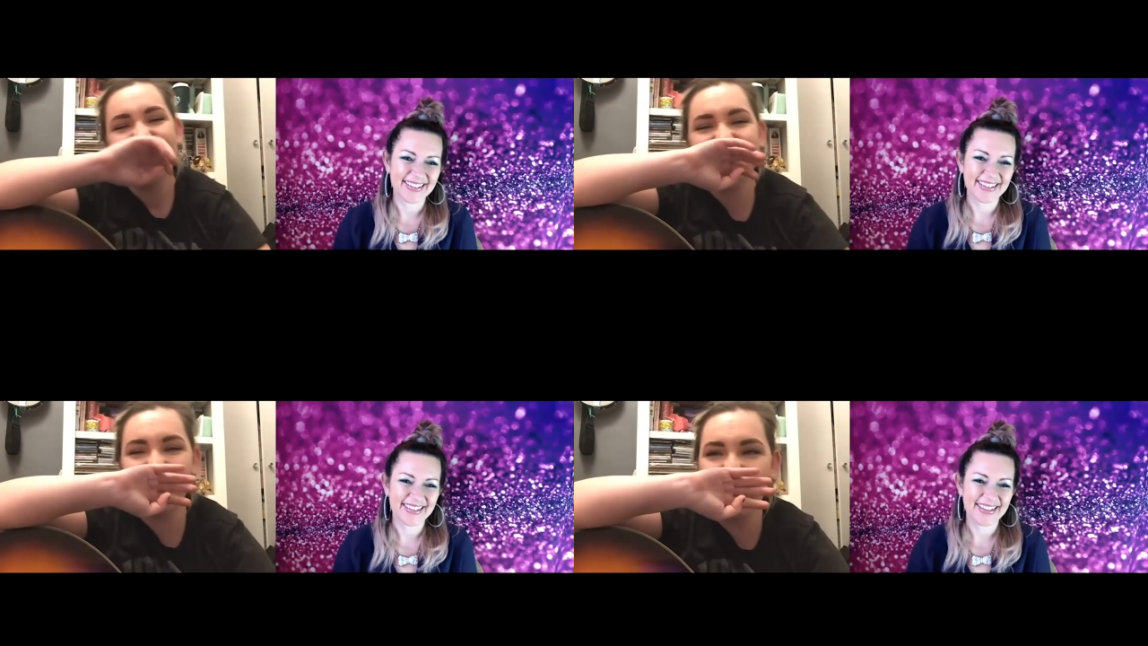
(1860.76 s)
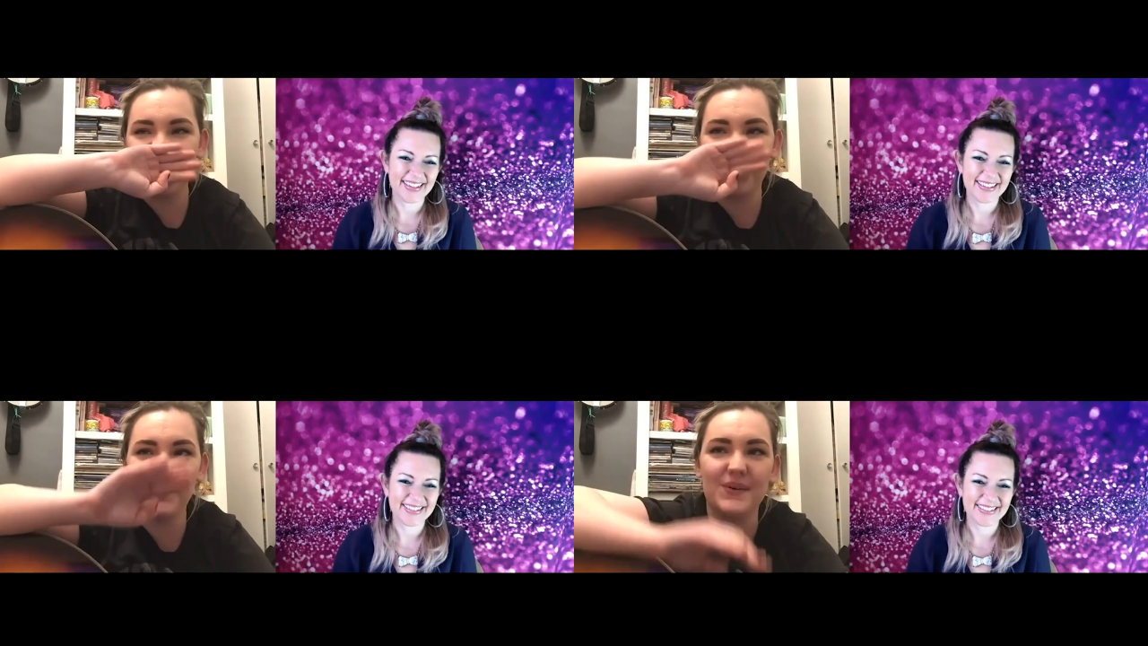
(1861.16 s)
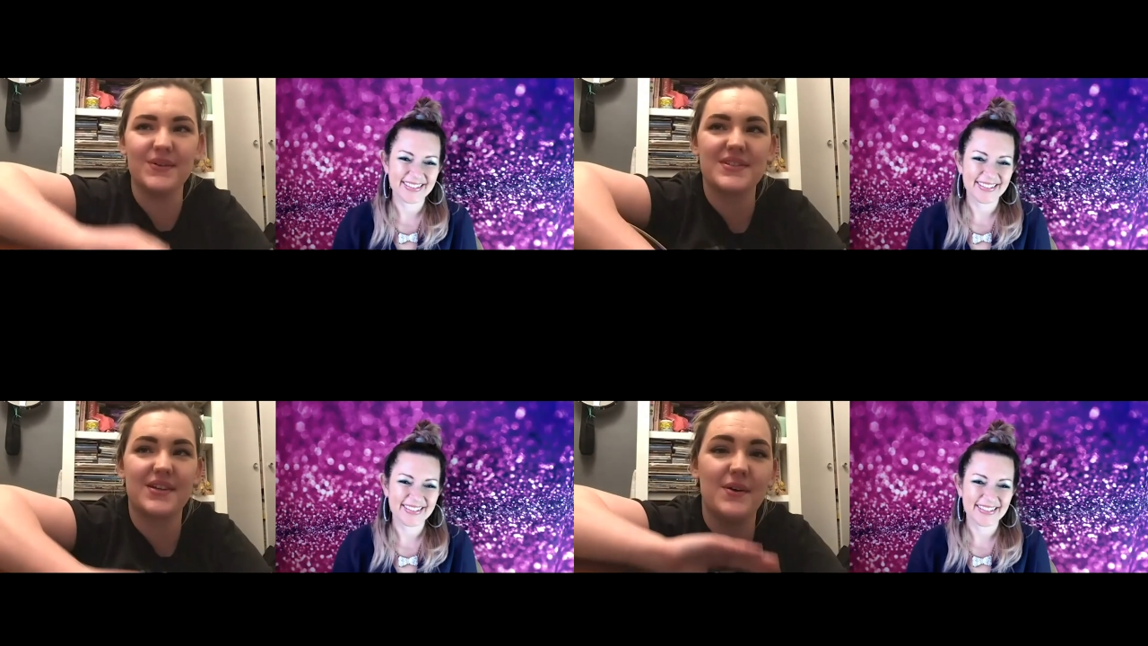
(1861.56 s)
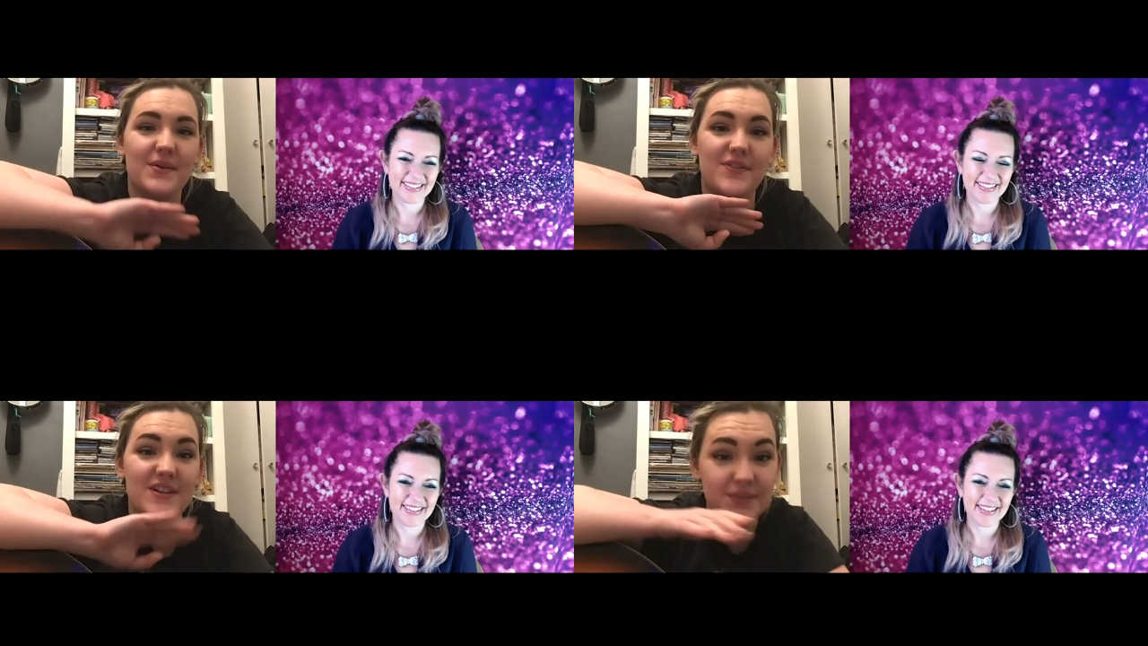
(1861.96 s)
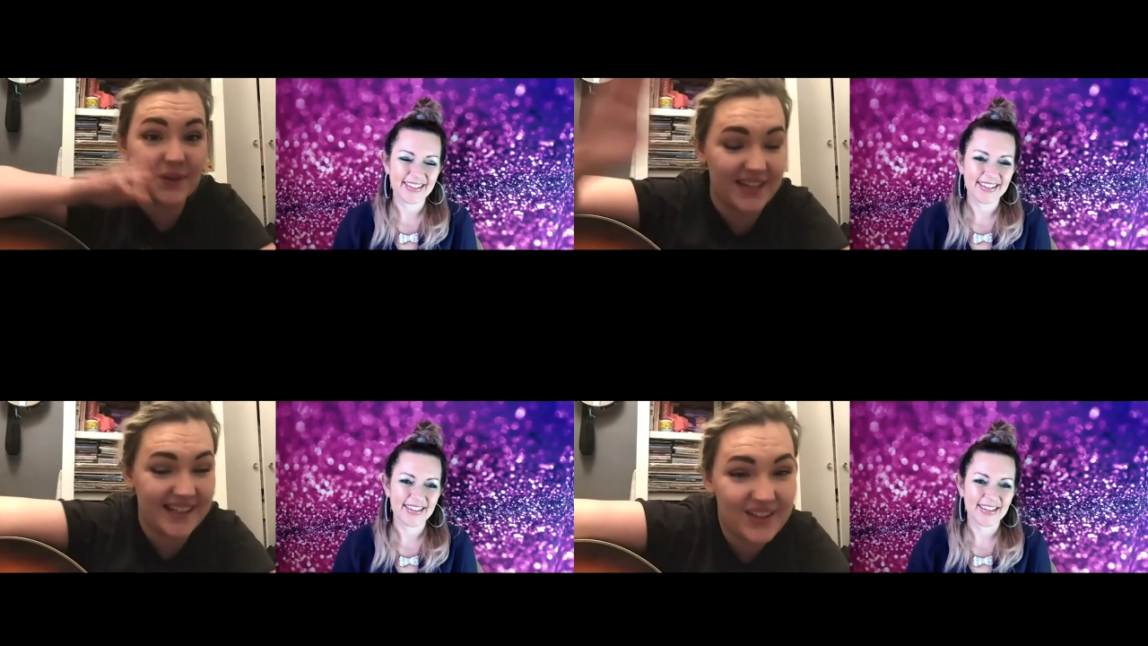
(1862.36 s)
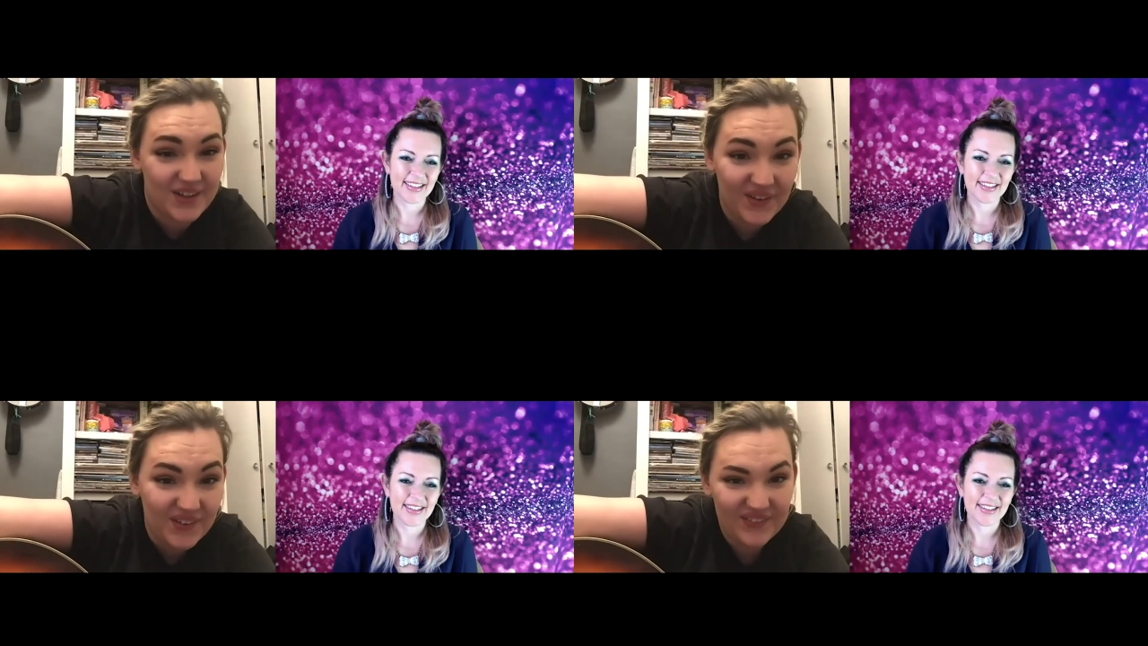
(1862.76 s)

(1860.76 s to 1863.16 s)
Speaker 1: no cool so first of all thank you